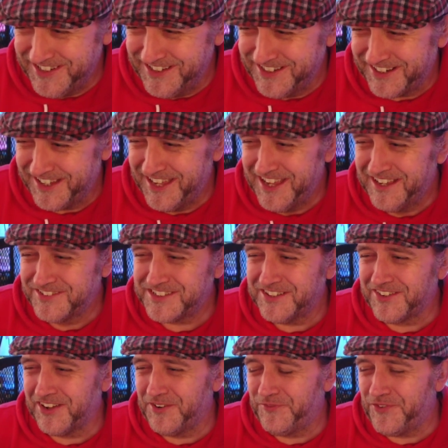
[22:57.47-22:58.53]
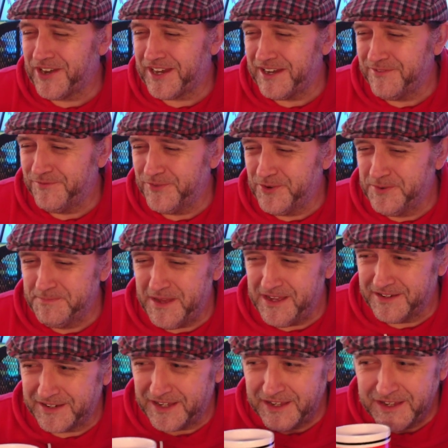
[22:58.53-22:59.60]
Look, I've still got a freaking full
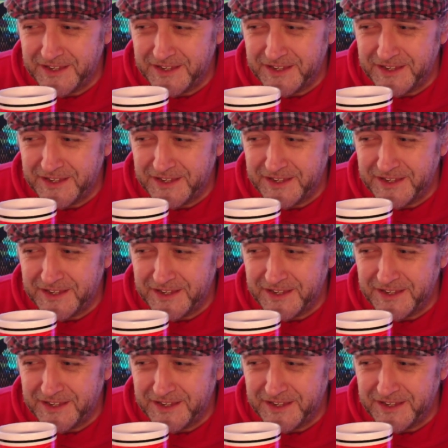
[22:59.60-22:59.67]
mug.